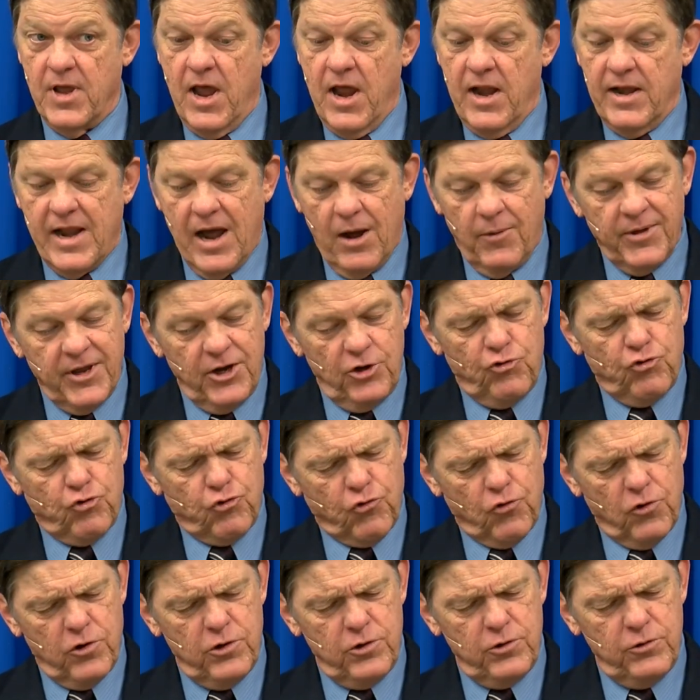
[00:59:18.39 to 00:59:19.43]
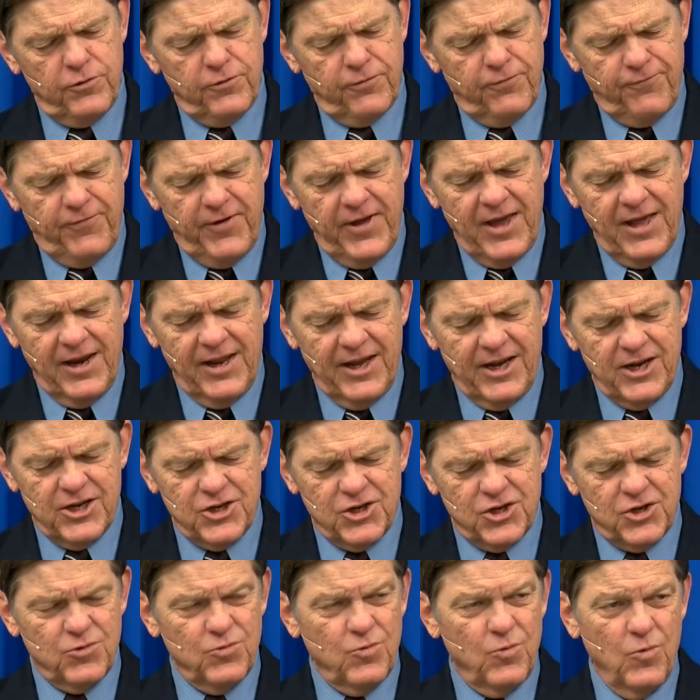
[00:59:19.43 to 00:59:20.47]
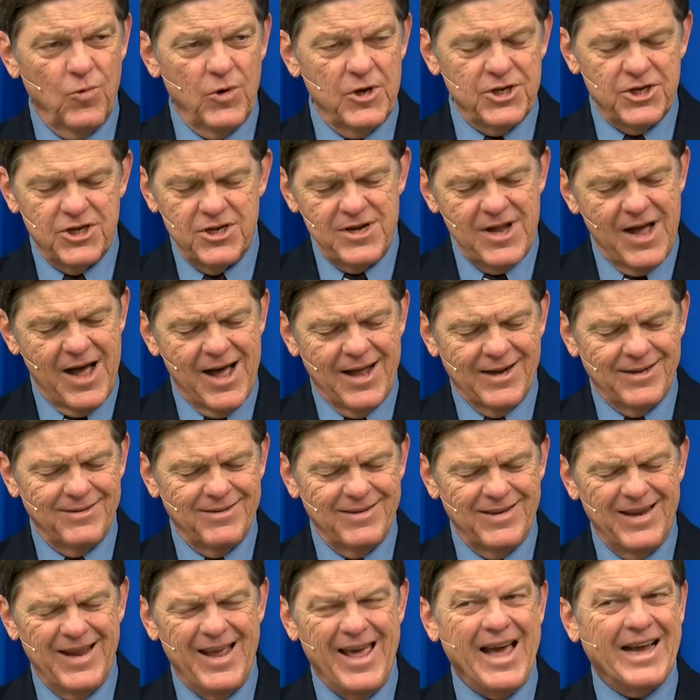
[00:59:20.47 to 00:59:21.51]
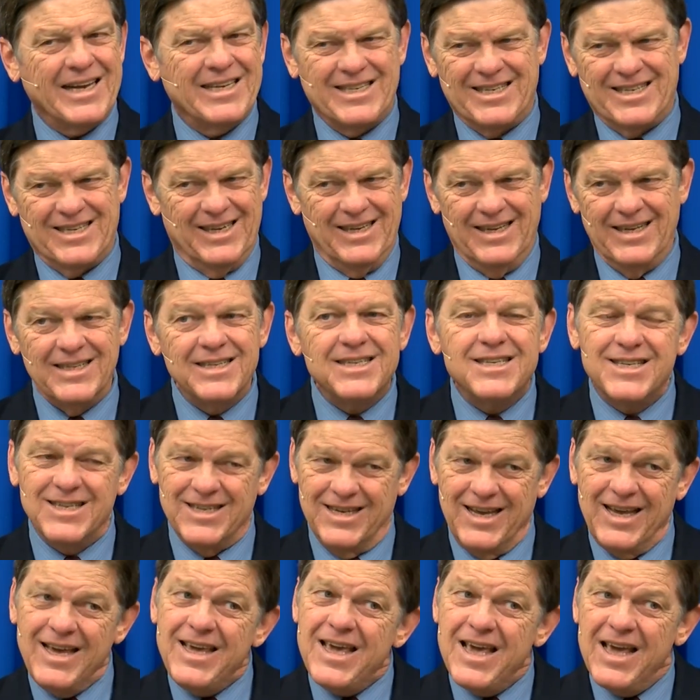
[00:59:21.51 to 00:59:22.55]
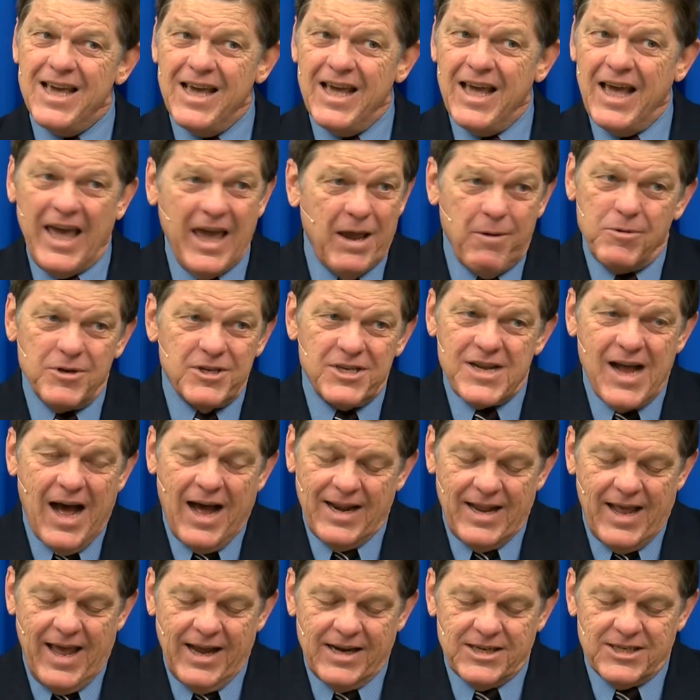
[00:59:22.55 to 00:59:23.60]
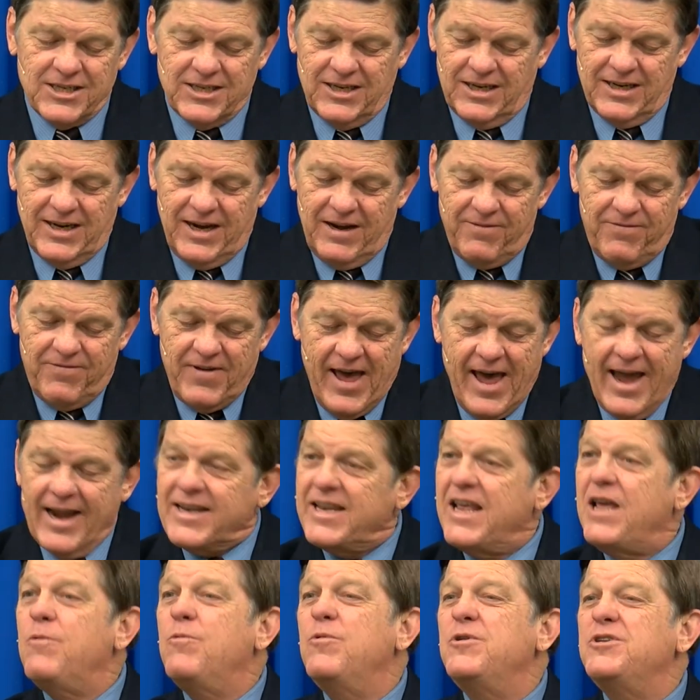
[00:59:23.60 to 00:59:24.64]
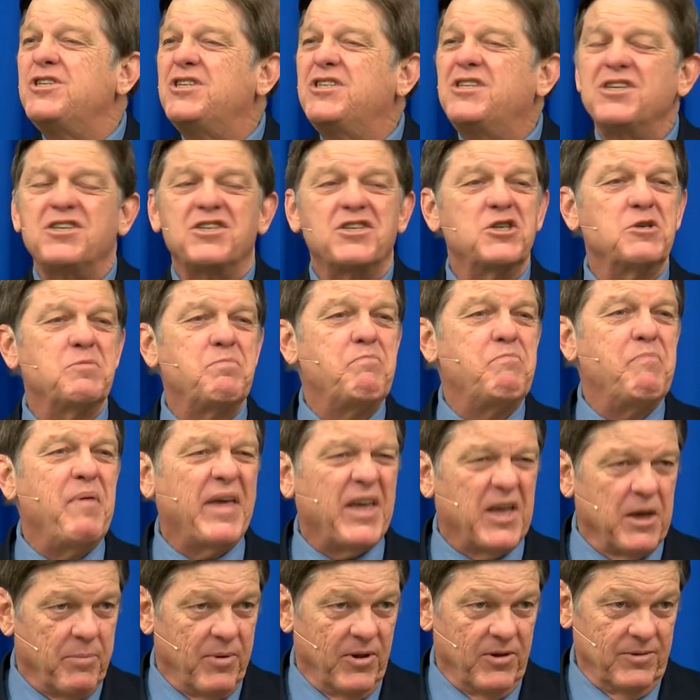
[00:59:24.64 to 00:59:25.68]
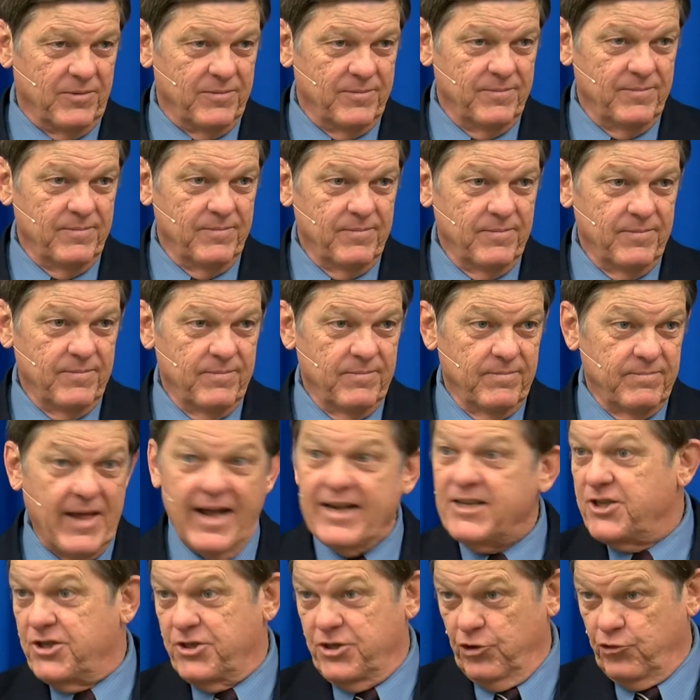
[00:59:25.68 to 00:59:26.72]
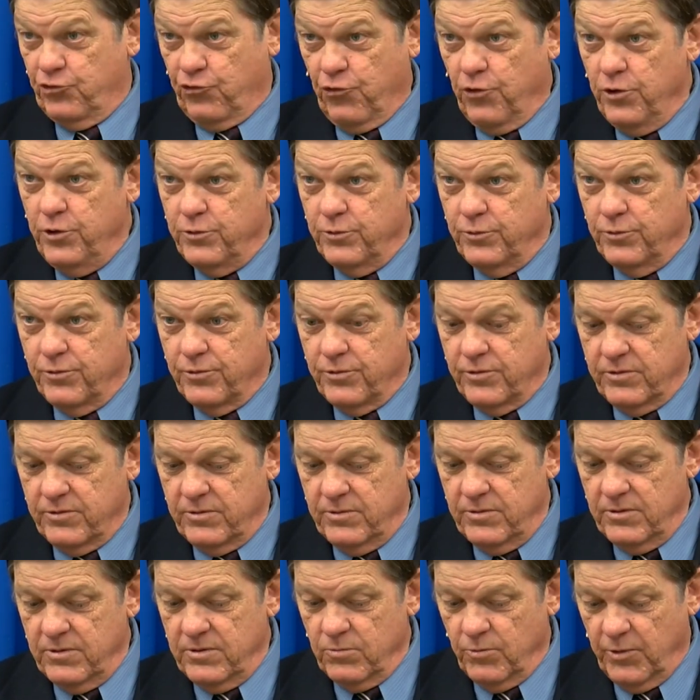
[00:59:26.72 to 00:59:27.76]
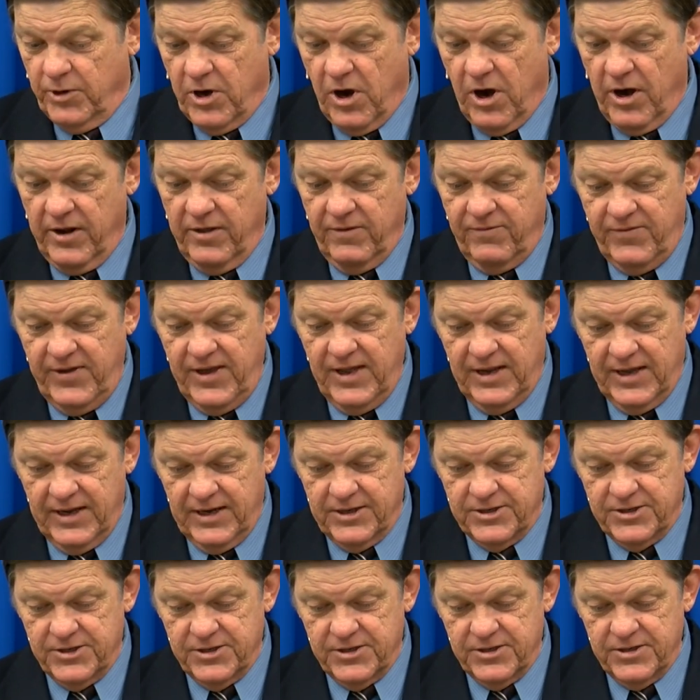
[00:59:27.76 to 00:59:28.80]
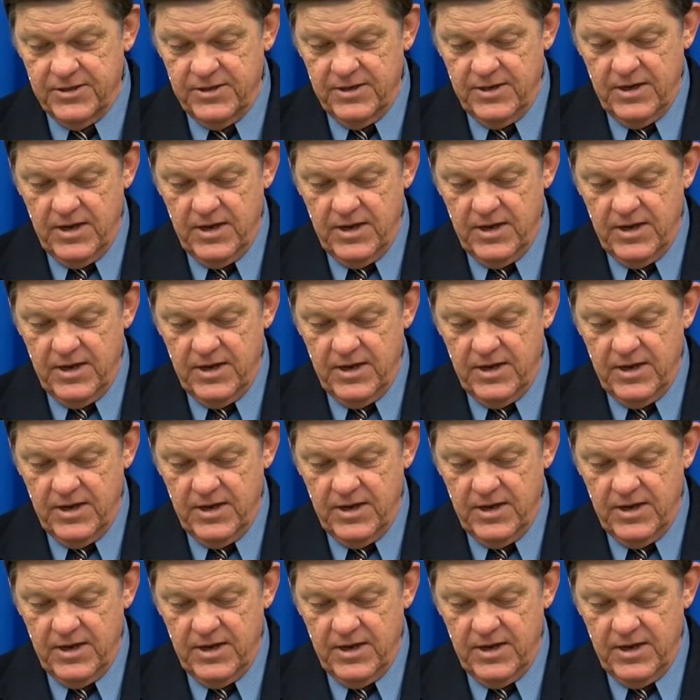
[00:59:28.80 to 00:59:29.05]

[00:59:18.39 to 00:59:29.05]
Now, in truth, Felix was not excellency. He was not excellent. In fact, he was despicable. That's the truth regarding Felix.